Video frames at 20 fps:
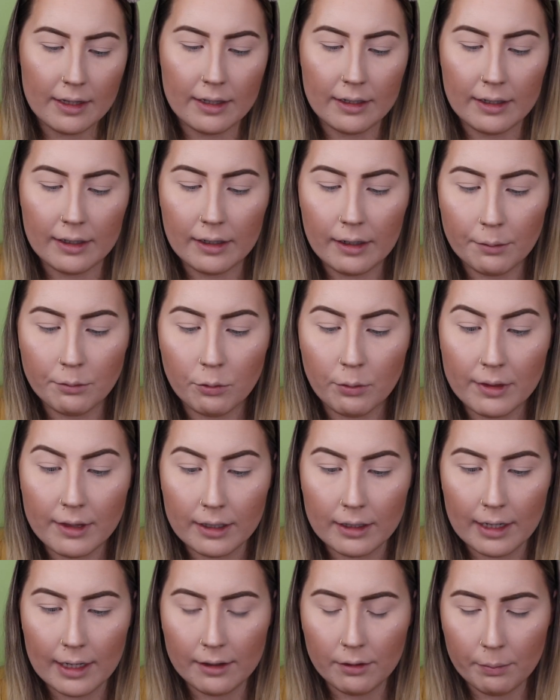And it comes with a
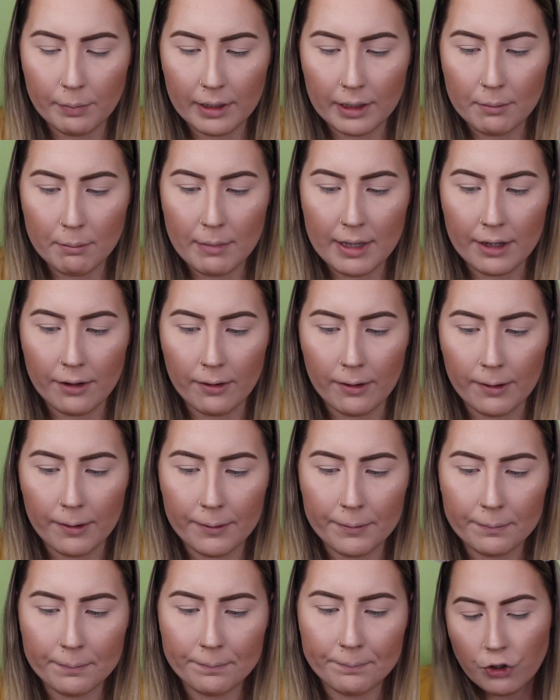nice big
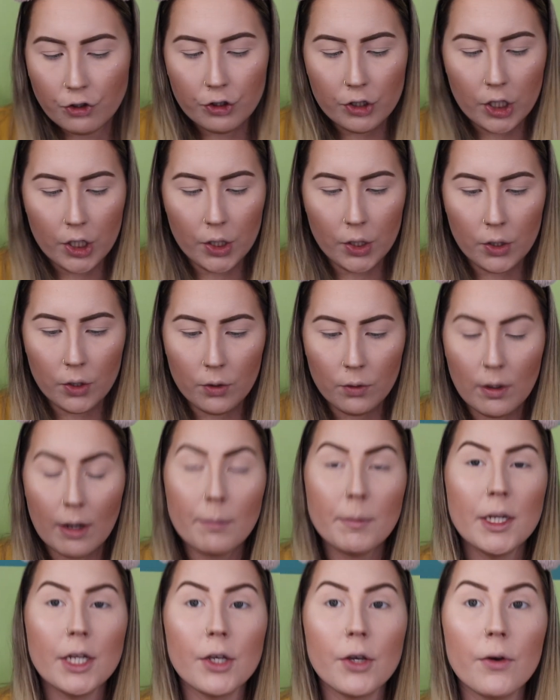mirror. So I'm
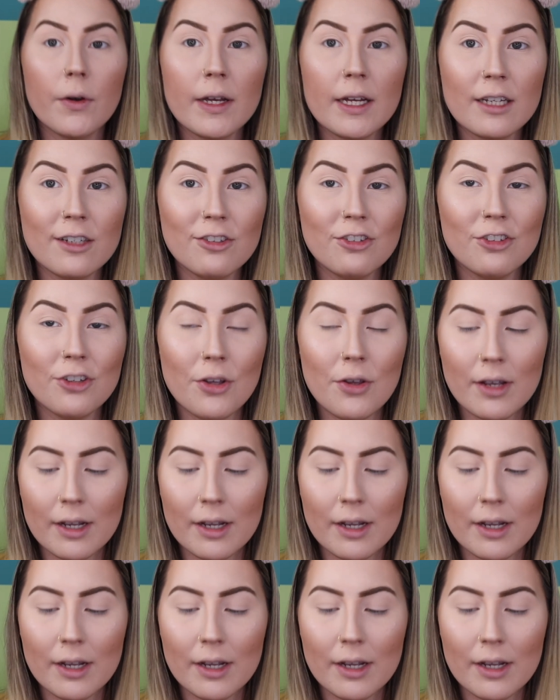gonna go ahead and show